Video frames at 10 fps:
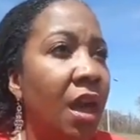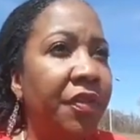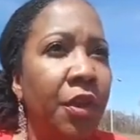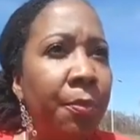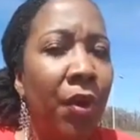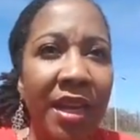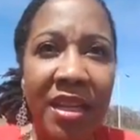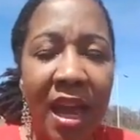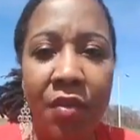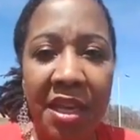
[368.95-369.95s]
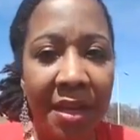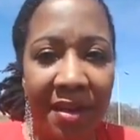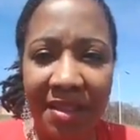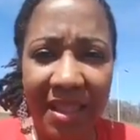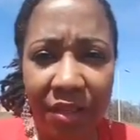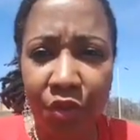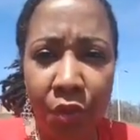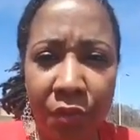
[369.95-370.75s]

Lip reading: the breakdown in our sexual